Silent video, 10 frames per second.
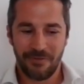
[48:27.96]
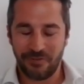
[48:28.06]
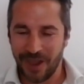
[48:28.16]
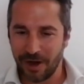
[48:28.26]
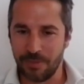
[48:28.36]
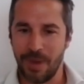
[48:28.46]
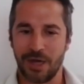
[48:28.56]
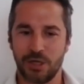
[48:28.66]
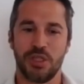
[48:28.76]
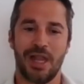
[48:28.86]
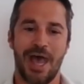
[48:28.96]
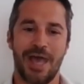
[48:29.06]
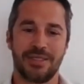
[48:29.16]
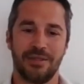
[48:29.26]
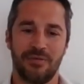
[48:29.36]
fairly
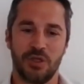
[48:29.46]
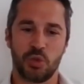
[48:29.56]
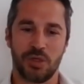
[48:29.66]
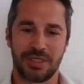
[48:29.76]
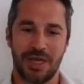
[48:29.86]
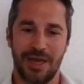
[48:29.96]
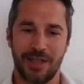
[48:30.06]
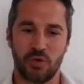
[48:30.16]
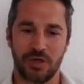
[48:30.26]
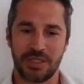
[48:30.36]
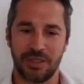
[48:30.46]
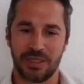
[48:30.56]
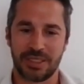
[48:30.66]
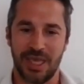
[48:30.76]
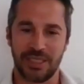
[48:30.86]
marginalized individuals and networks in the
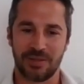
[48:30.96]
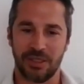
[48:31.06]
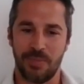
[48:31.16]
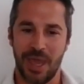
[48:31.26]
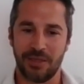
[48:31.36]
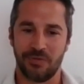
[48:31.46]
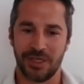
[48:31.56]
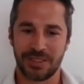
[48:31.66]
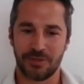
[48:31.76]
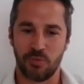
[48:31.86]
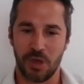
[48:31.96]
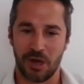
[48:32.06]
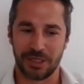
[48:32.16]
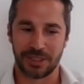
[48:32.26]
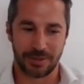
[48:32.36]
States that debate this. To be
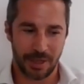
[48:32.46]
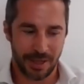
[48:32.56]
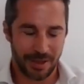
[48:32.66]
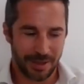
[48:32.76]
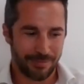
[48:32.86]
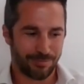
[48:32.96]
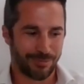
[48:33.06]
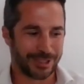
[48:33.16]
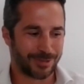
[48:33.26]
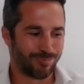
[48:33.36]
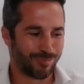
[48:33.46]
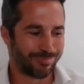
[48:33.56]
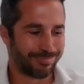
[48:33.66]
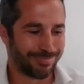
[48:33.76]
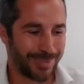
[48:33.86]
honest, that's
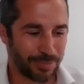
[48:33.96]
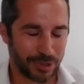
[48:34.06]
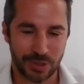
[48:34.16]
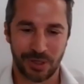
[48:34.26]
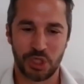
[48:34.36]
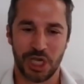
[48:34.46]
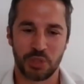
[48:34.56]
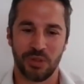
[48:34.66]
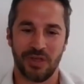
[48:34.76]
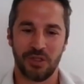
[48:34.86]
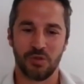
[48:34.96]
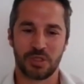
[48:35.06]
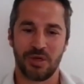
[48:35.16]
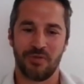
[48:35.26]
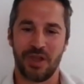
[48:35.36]
my personal judgment. They do
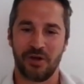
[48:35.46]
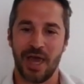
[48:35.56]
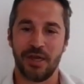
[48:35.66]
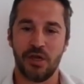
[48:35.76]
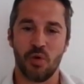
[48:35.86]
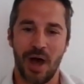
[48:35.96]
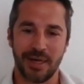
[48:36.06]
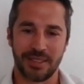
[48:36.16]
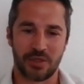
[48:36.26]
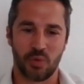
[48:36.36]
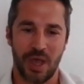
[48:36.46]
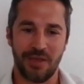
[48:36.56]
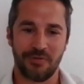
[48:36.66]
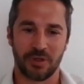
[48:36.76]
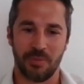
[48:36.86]
so in a very unnuanced way
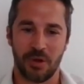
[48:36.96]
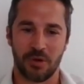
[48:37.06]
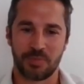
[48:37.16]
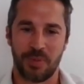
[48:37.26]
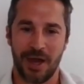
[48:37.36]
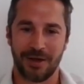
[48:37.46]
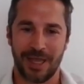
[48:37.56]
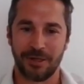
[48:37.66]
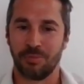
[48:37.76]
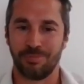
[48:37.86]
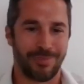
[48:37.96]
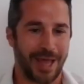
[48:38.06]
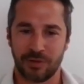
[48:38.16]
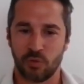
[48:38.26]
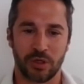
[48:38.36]
for the most part. I don't
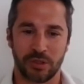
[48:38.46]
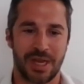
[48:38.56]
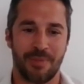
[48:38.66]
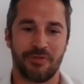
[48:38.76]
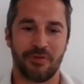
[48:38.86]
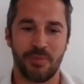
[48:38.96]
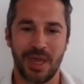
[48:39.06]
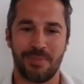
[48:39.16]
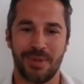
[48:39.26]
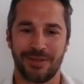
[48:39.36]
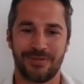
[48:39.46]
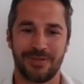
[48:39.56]
like the word Islamophobia, but